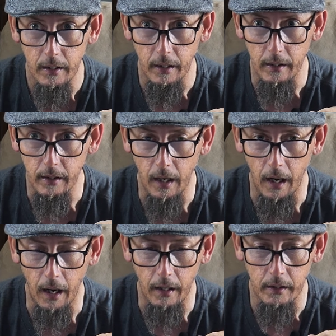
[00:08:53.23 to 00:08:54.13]
than,
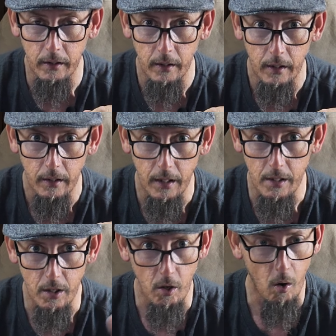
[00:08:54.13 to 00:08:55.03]
uh,
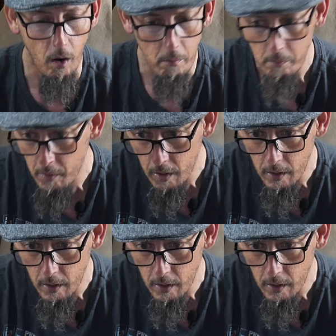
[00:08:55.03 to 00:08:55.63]
than the norm.